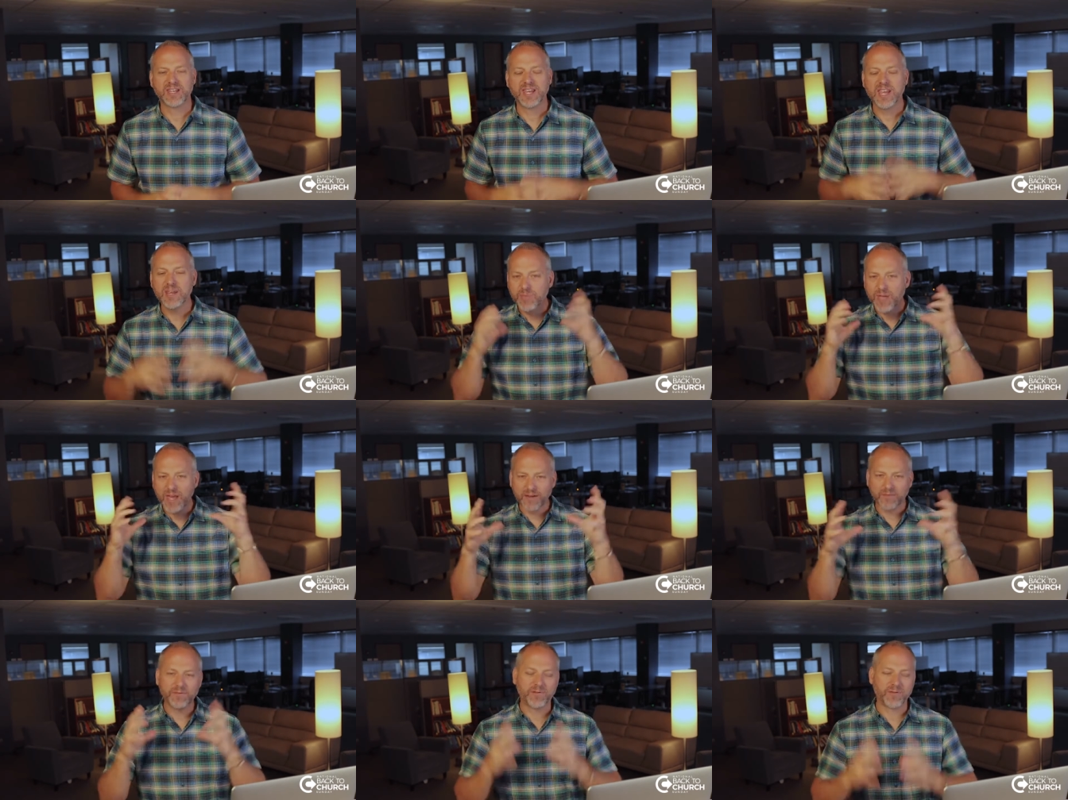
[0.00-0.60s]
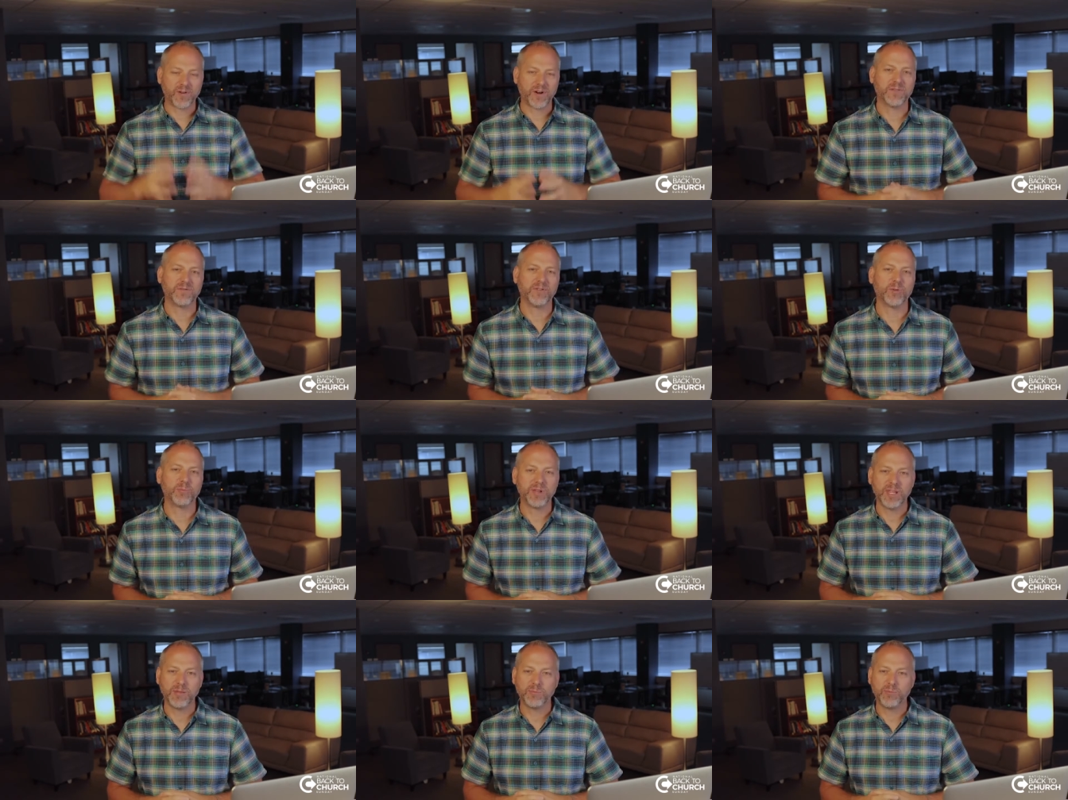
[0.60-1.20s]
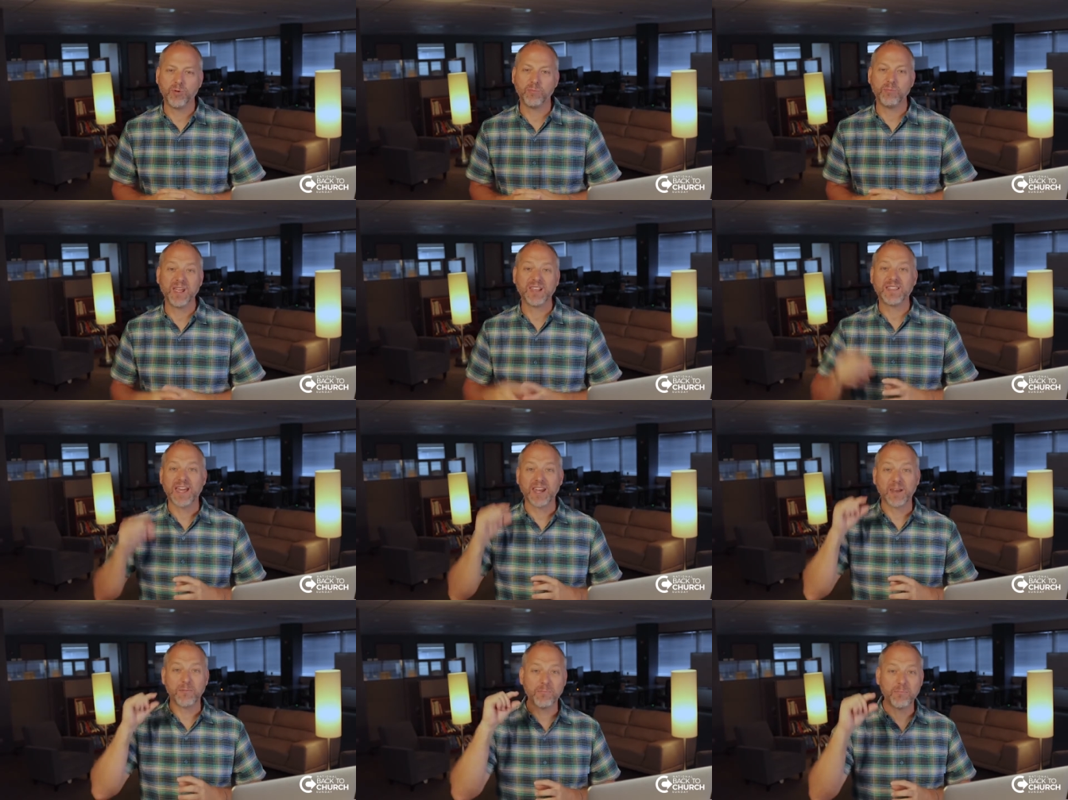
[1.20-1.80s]
Keep that in front of your people. Make
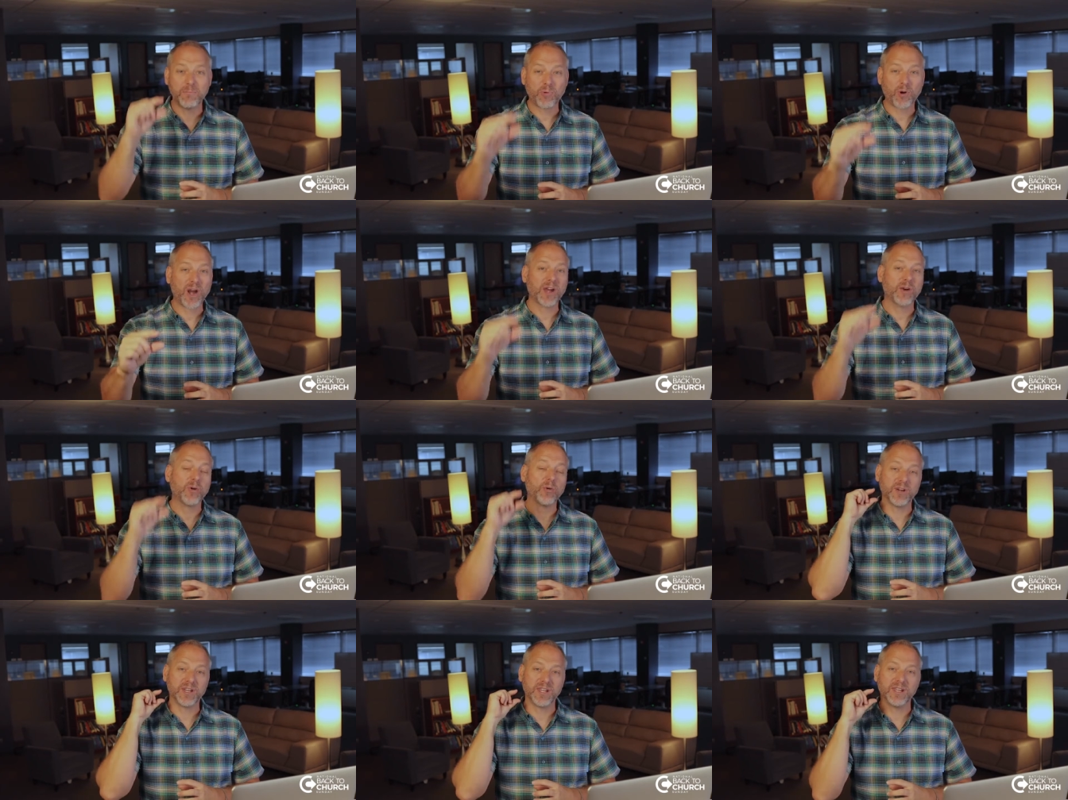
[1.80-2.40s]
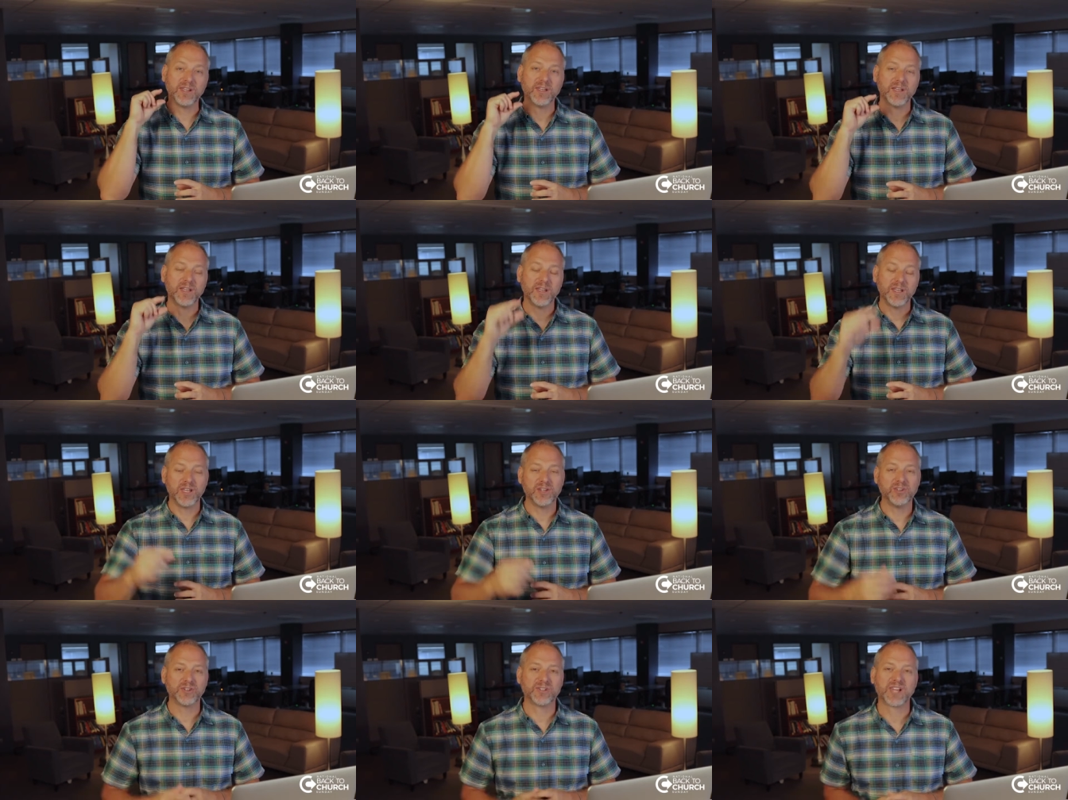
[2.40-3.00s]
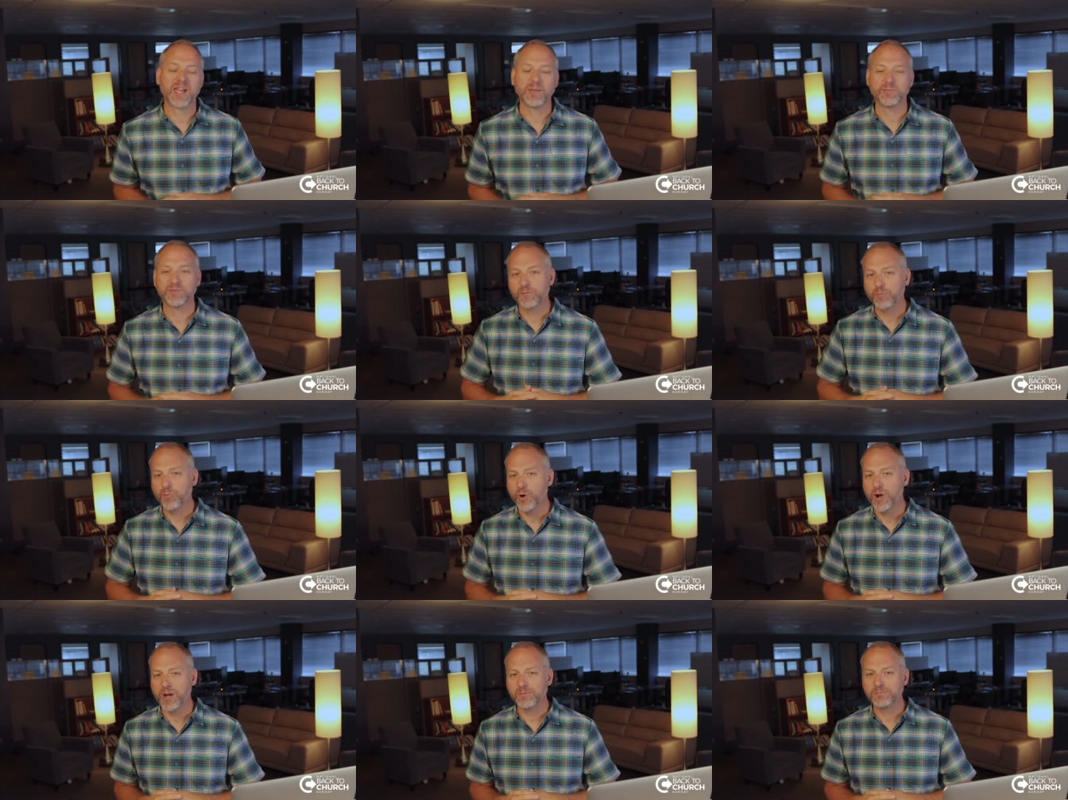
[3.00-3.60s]
that a priority in your times of
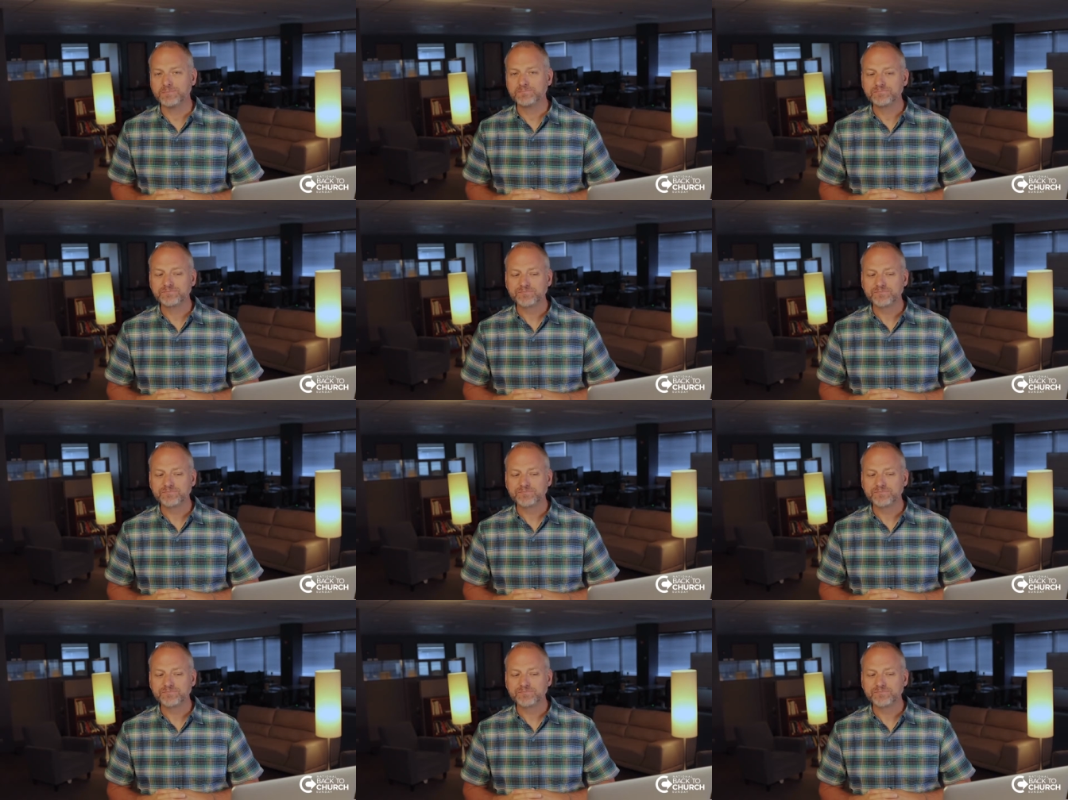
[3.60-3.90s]
prayer.